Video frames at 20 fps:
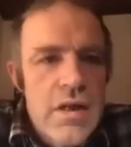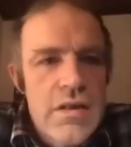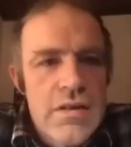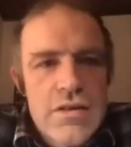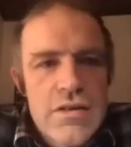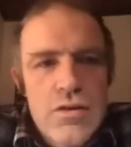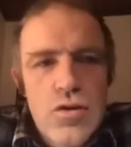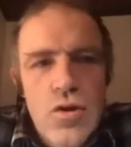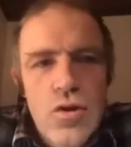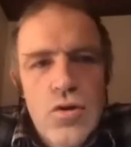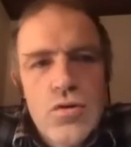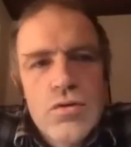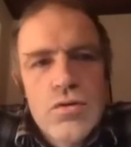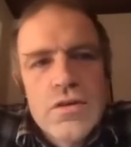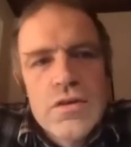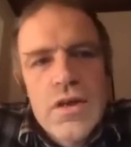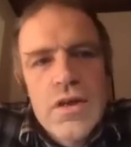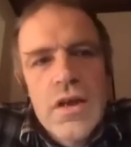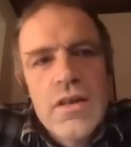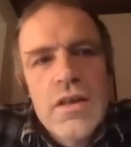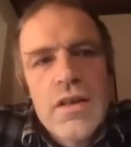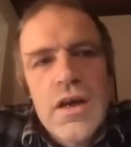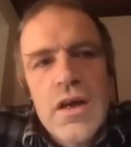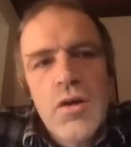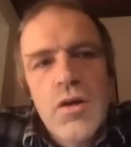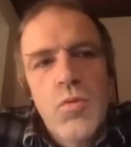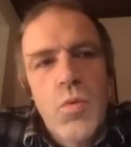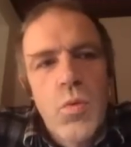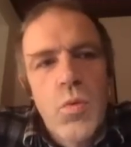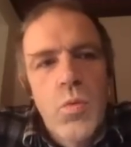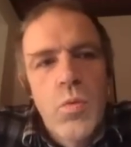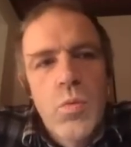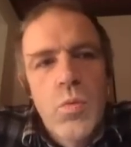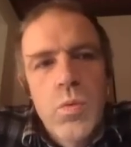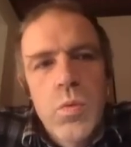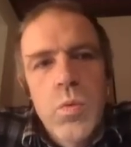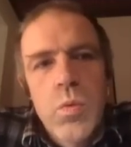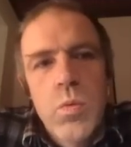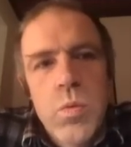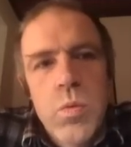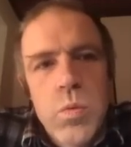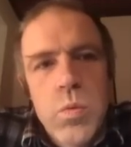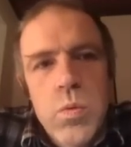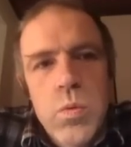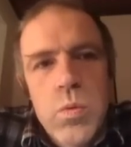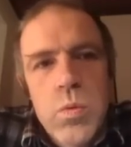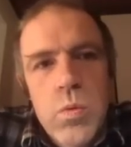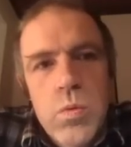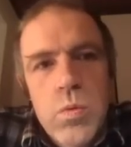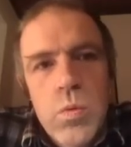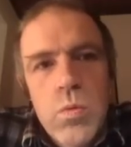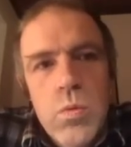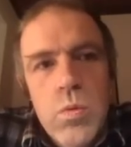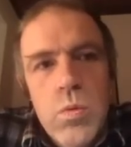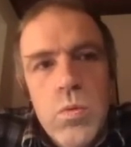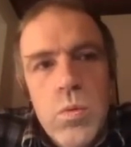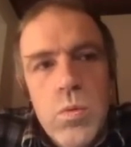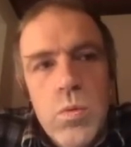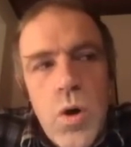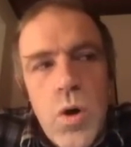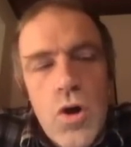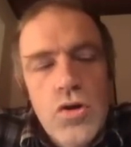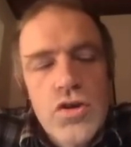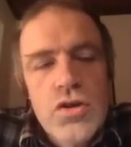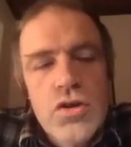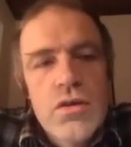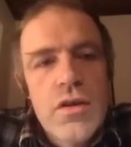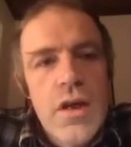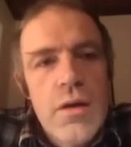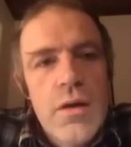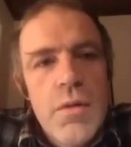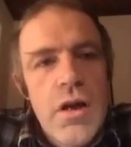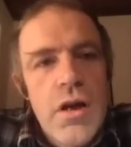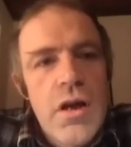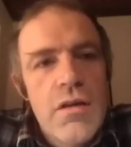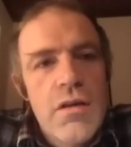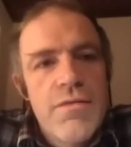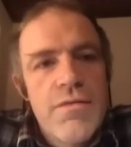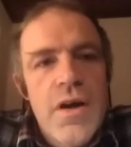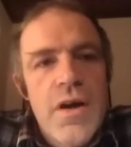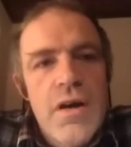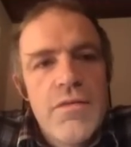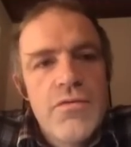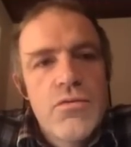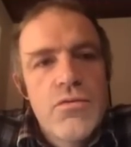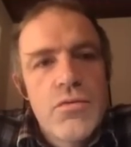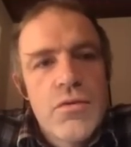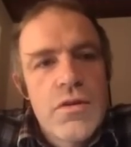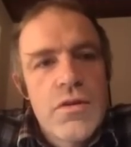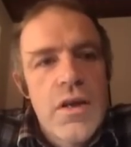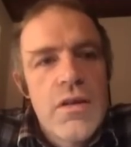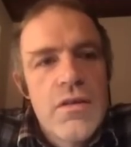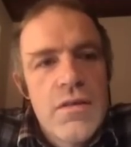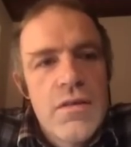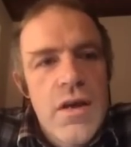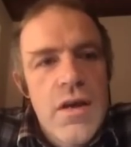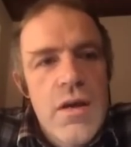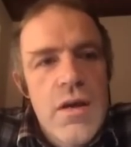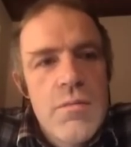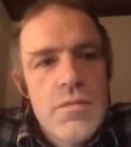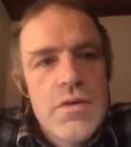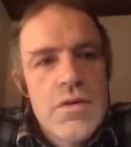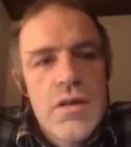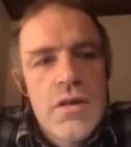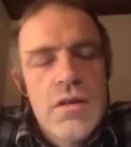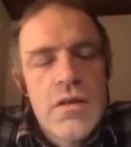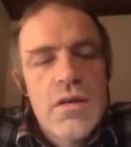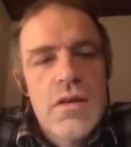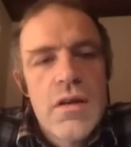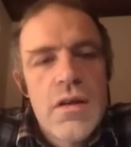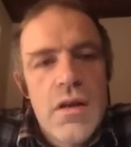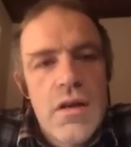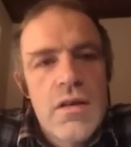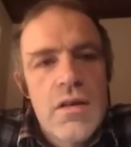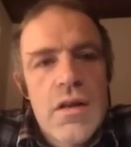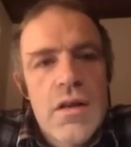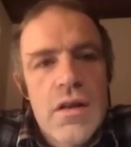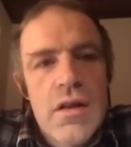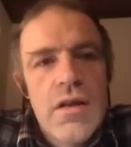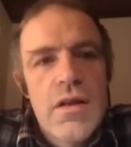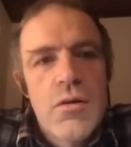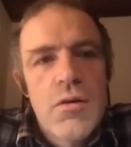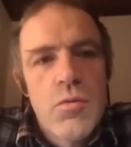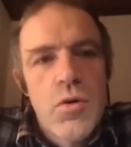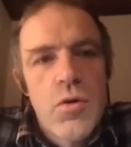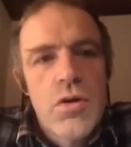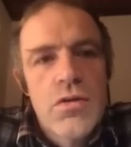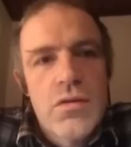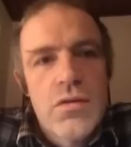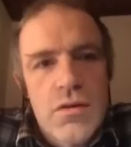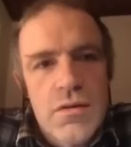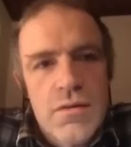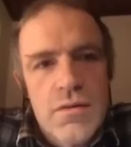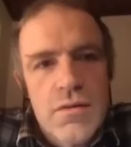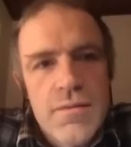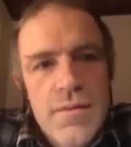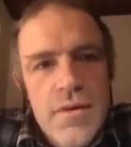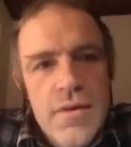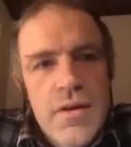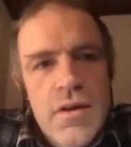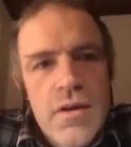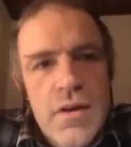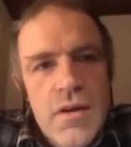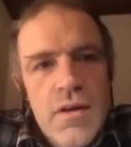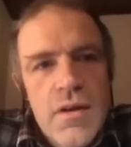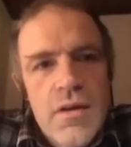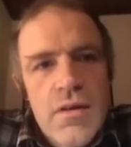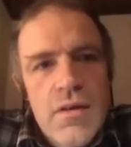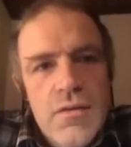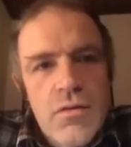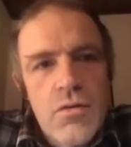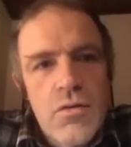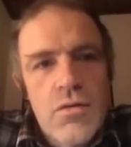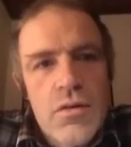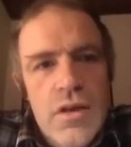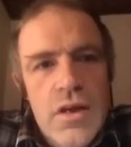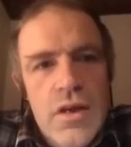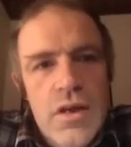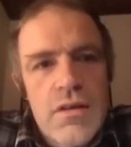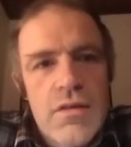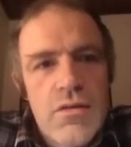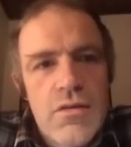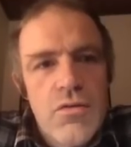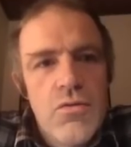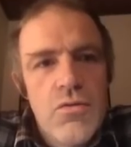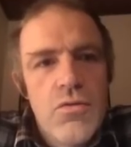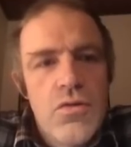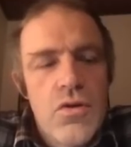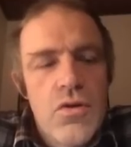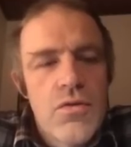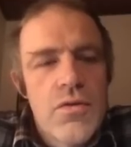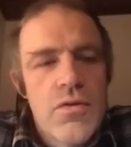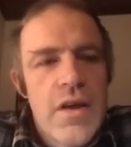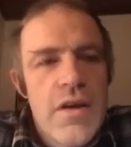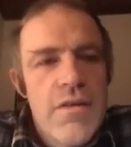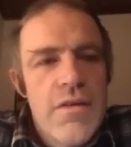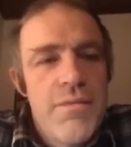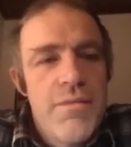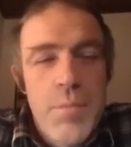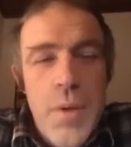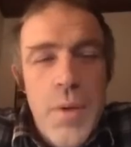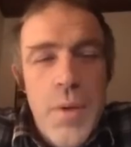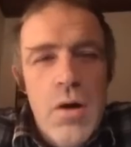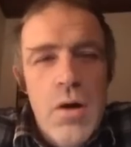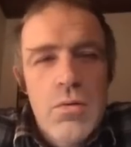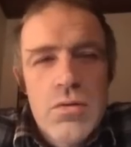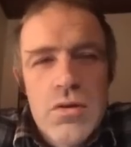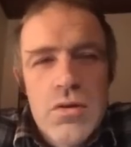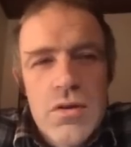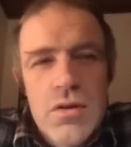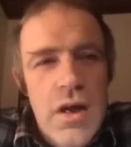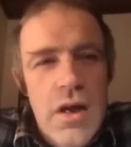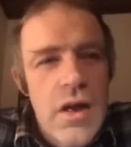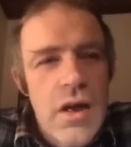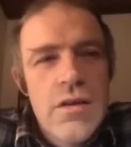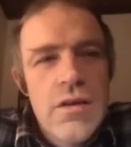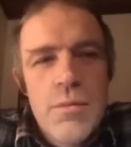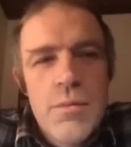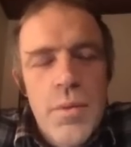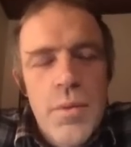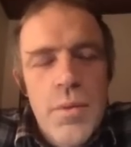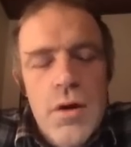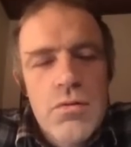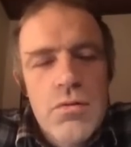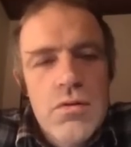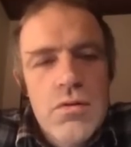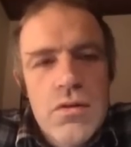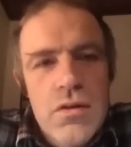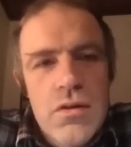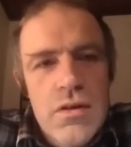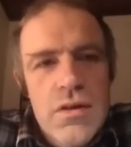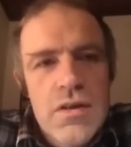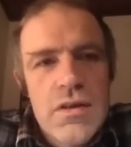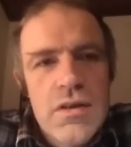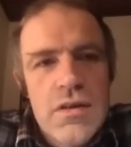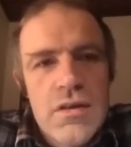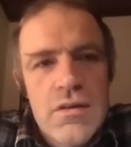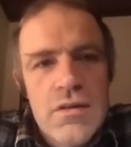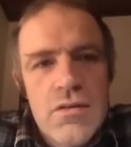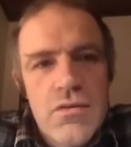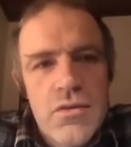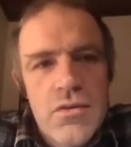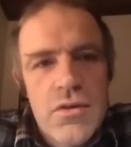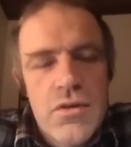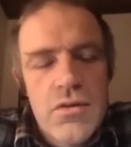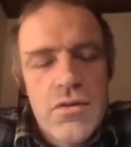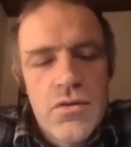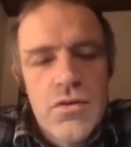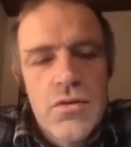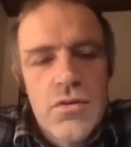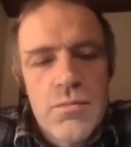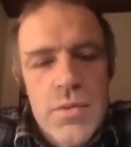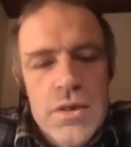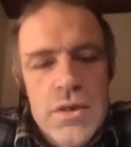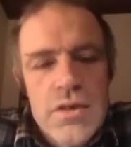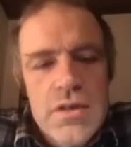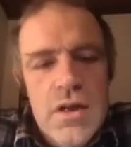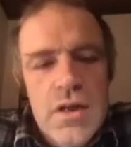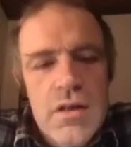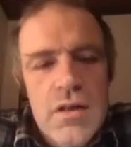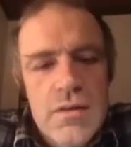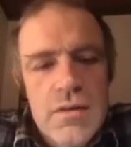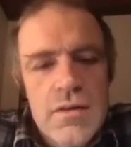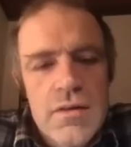stones and I washed them like 5 to 10 times in clear water, so that you don't have any powder on the basalt.